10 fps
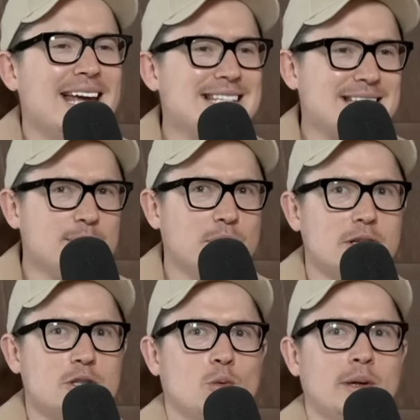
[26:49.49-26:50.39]
he's
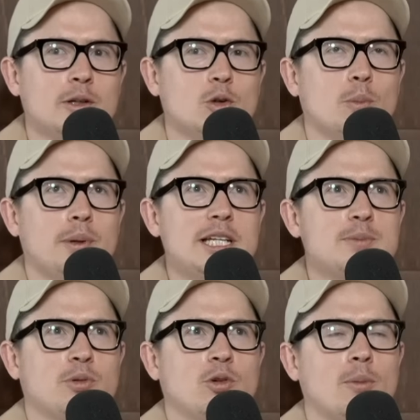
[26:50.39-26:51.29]
similar to Will, but
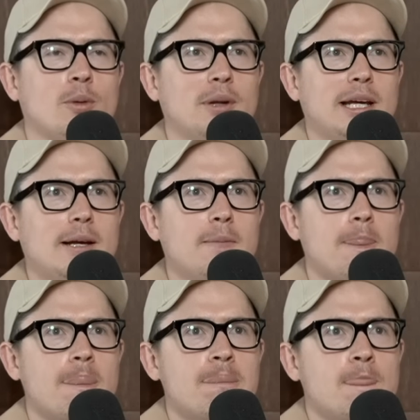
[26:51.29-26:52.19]
he's probably
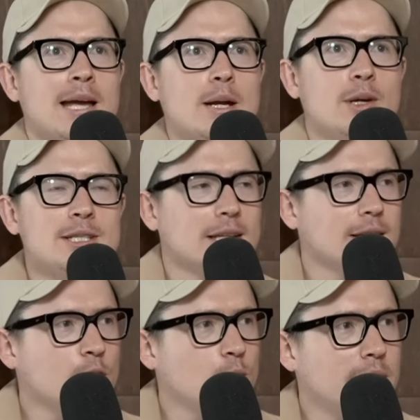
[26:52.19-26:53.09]
he wins a
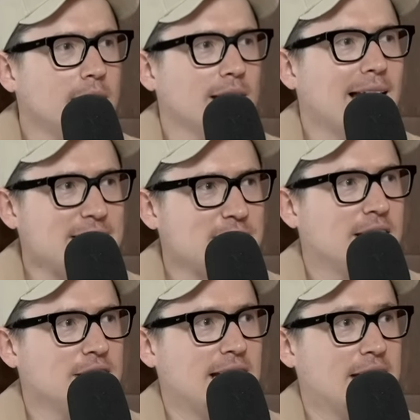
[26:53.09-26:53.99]
little bit less
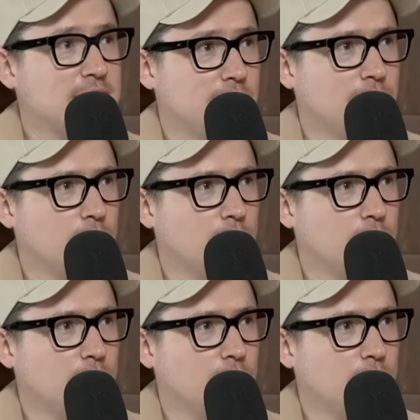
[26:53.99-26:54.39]
contested